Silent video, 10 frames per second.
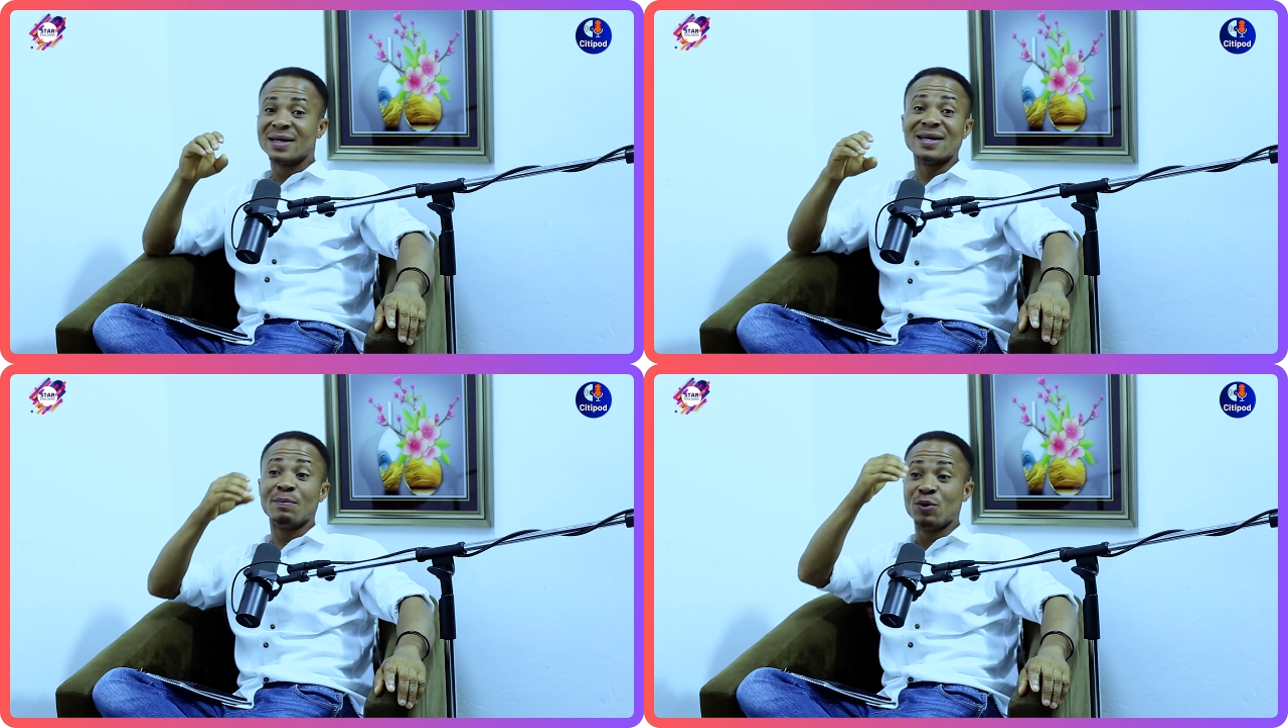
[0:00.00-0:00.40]

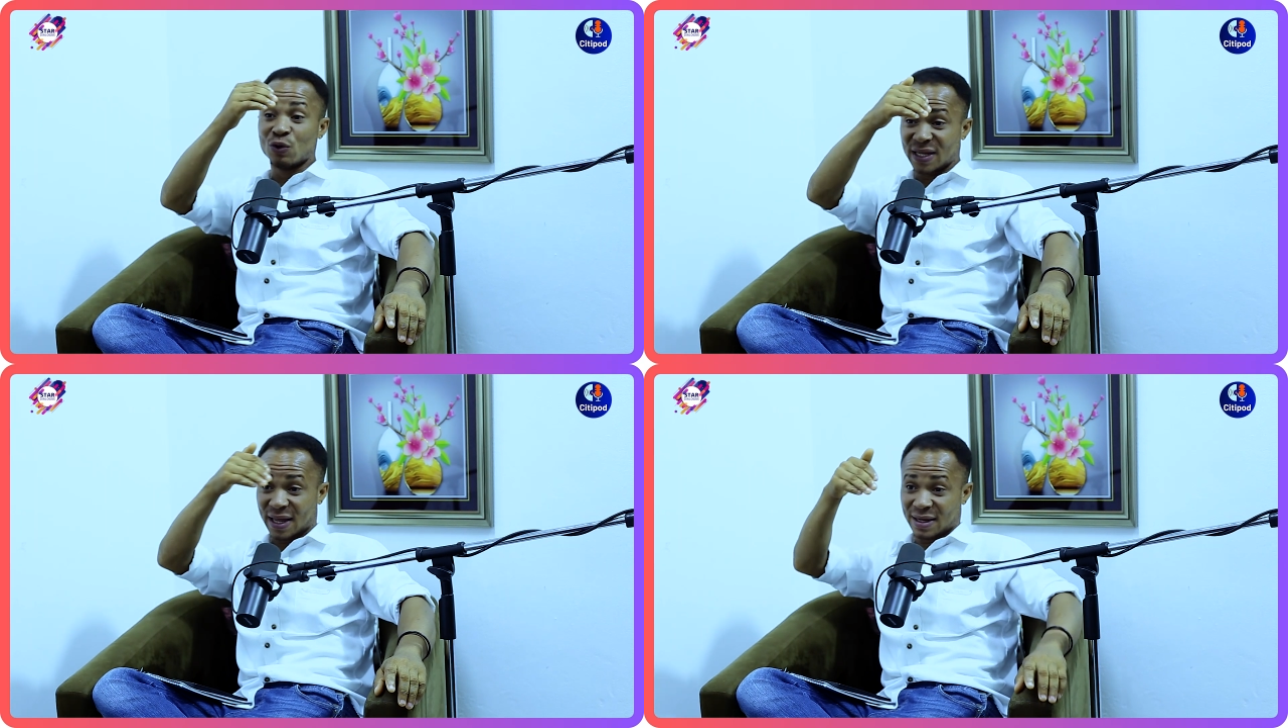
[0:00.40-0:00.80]
The
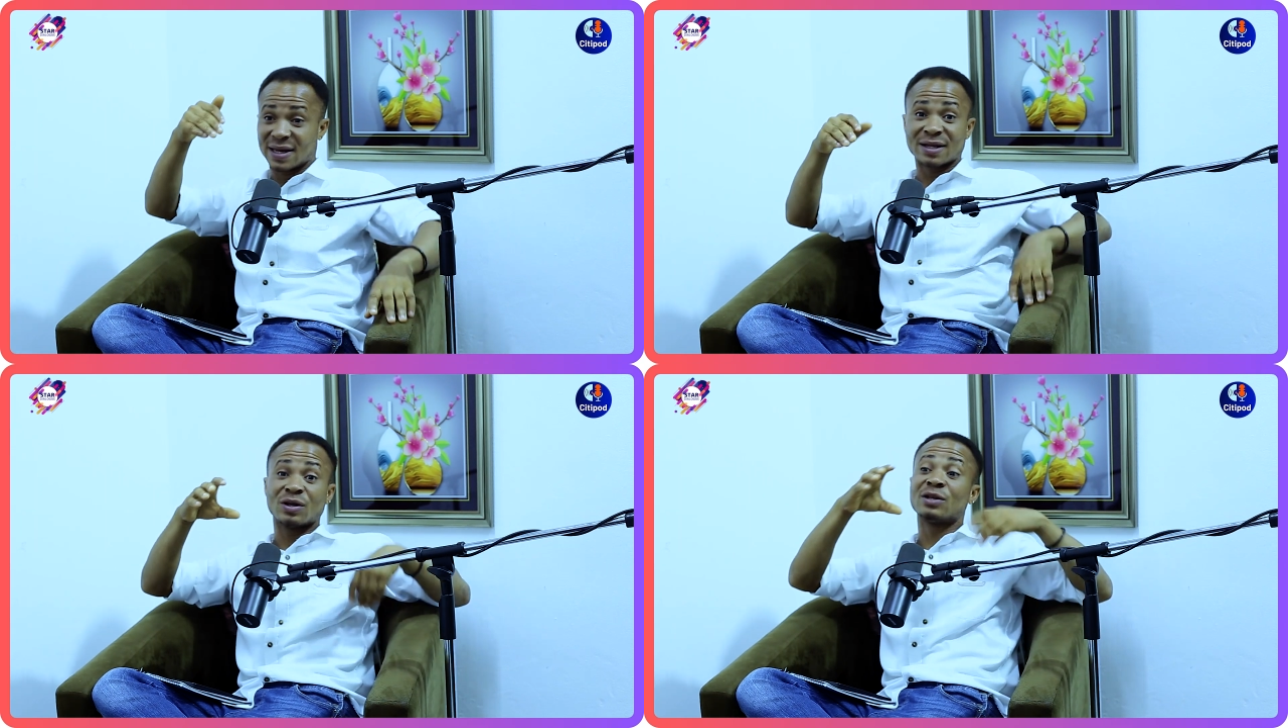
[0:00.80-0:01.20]
music,
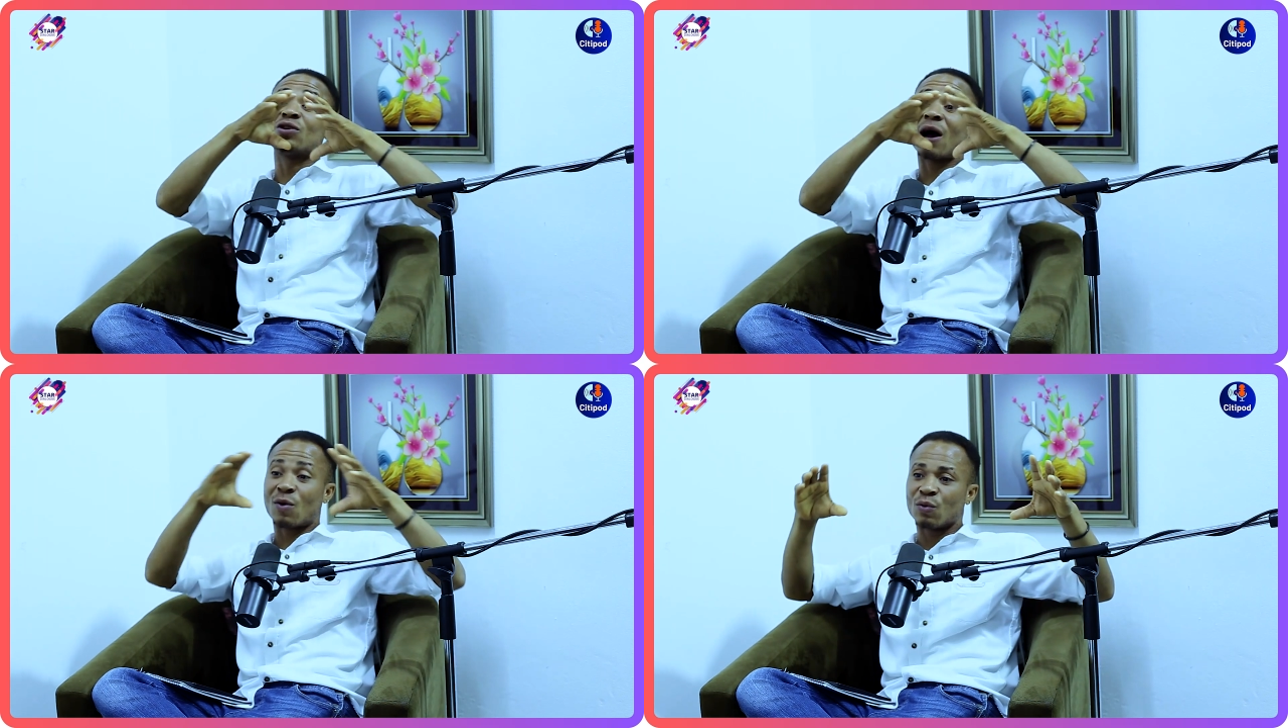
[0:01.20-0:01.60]
the
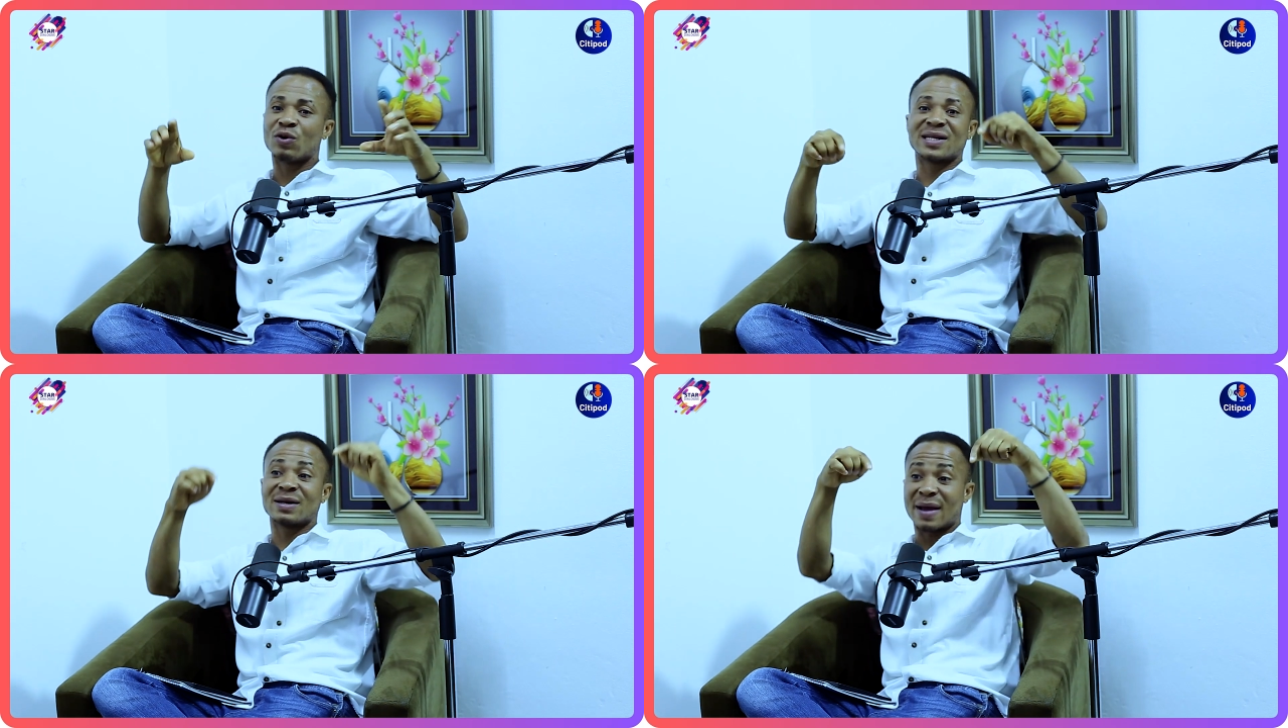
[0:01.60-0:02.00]
track was done